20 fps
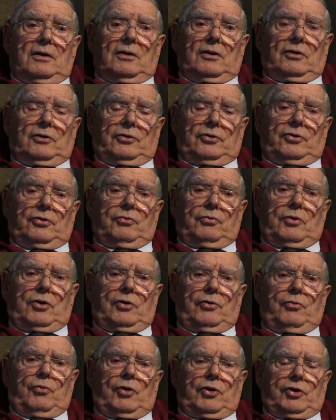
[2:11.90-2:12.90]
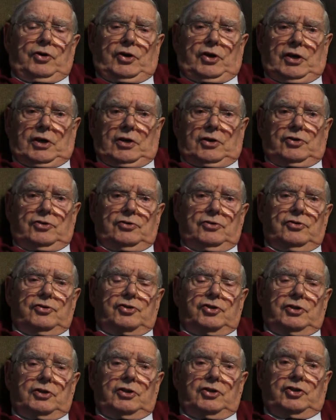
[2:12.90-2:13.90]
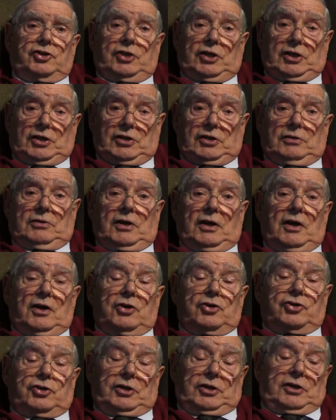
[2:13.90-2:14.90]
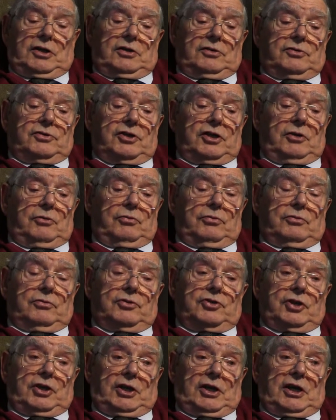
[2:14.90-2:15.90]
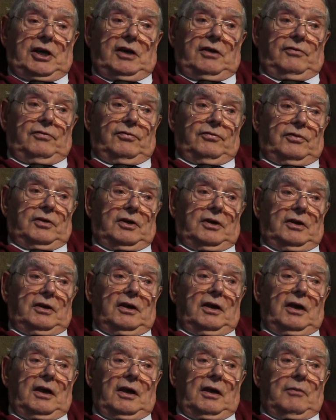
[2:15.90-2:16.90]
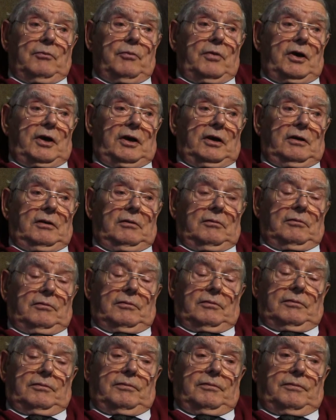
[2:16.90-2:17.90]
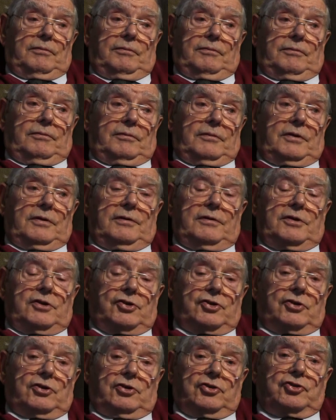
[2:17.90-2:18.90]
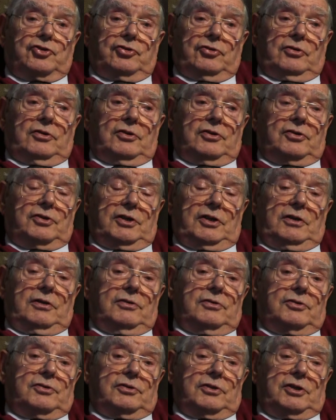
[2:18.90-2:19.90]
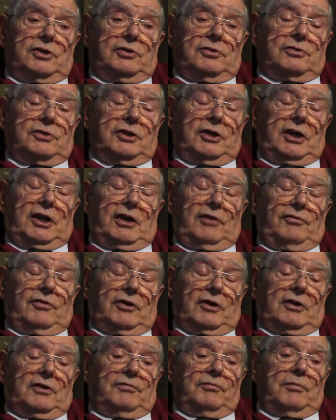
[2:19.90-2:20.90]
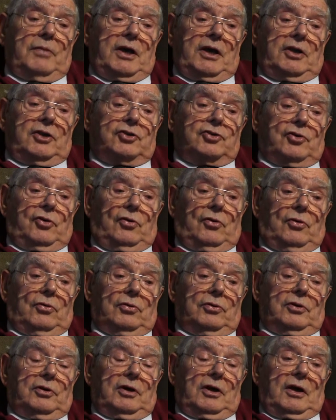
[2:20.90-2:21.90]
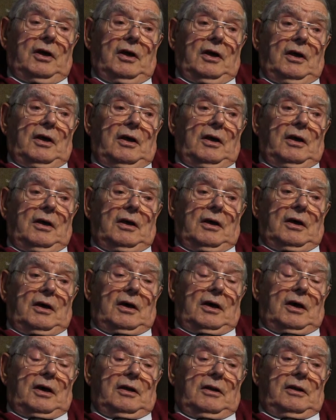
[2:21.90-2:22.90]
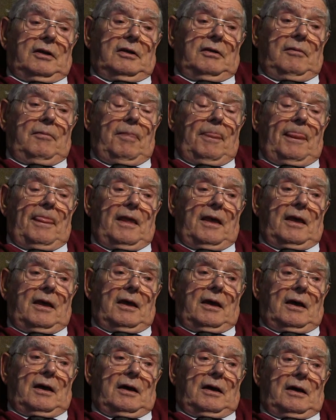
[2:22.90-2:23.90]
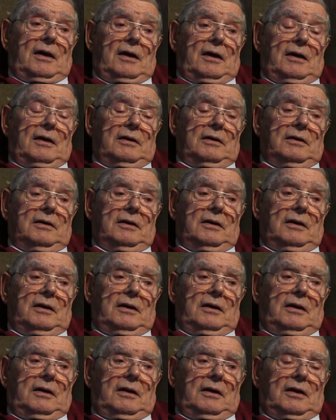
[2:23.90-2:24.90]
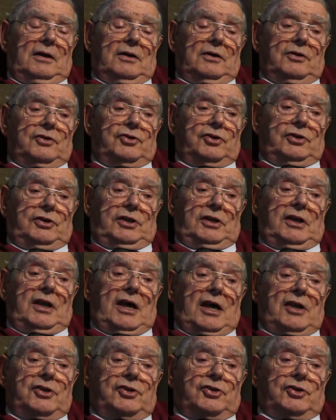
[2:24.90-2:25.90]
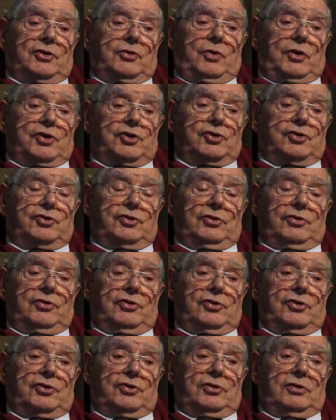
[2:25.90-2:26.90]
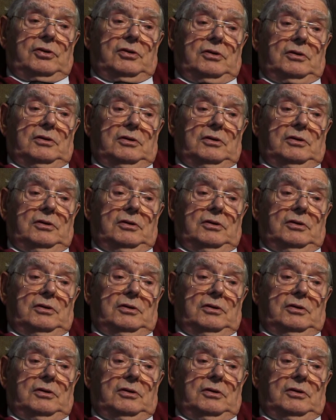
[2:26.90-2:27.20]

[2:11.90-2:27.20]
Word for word: Although on one occasion she she did, she she she gave the main discussion. She she she gave the main talk, and uh, she did answer questions